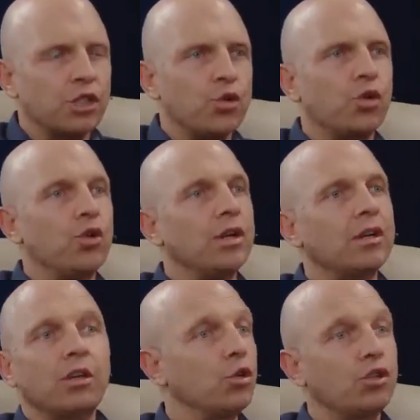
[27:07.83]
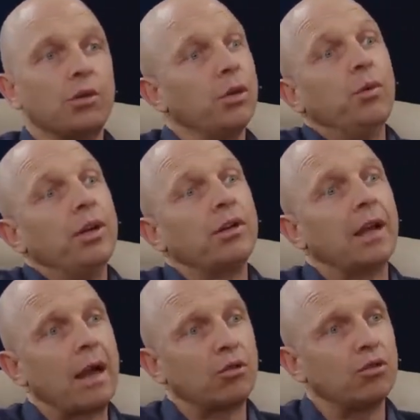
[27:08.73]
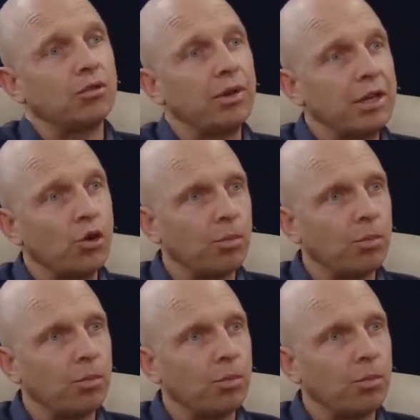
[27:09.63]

you couldn't, you, you weren't allowed to read